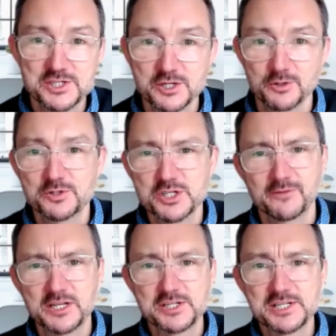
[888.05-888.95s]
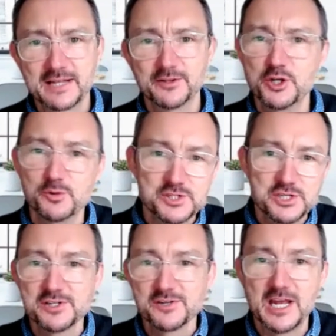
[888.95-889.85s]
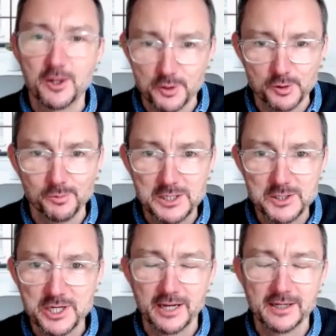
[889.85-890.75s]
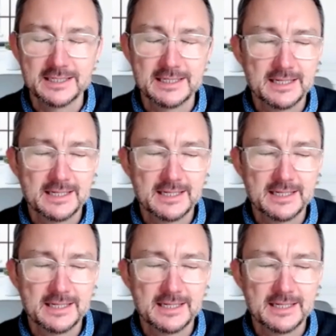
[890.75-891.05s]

to sort of understand the nuances of their local market.